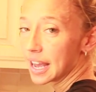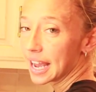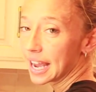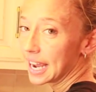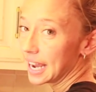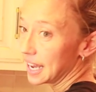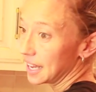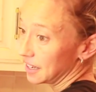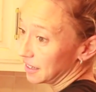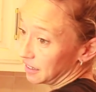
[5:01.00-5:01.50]

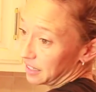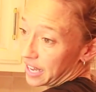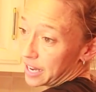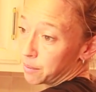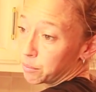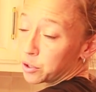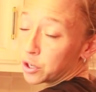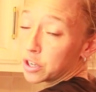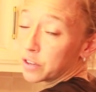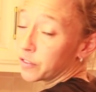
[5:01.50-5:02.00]
and let
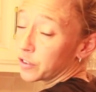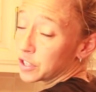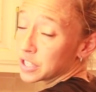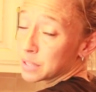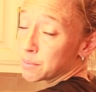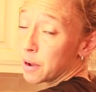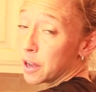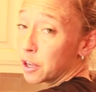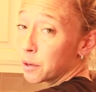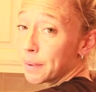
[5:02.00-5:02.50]
them cook for a
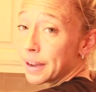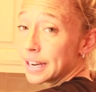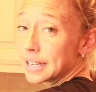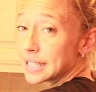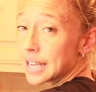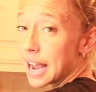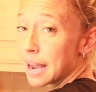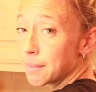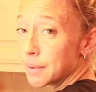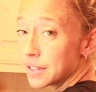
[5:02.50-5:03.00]
smaller amount of
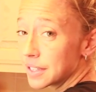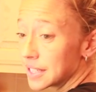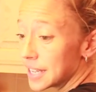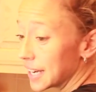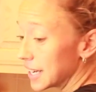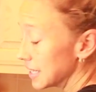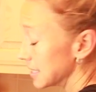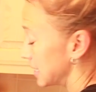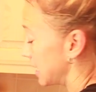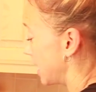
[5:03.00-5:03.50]
time on the
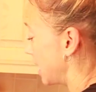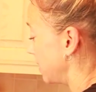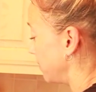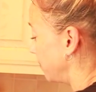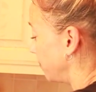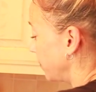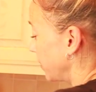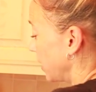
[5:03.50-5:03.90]
second side,